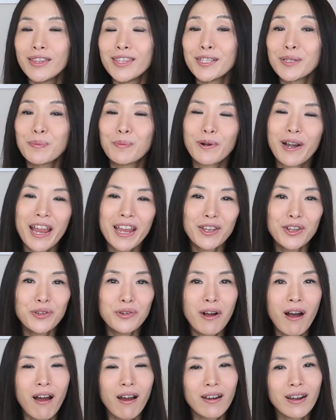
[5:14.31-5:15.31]
This brand
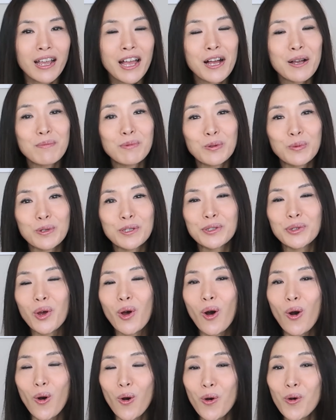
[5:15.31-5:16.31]
new car comes with
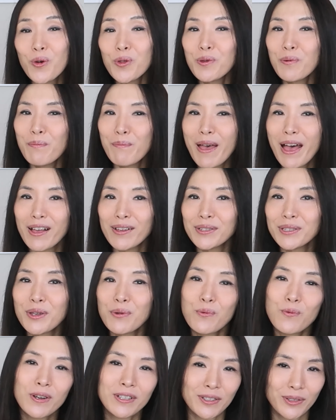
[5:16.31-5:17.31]
all the
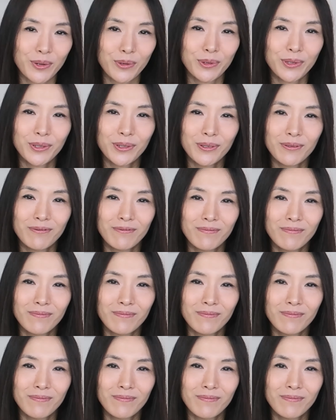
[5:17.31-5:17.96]
bells and whistles.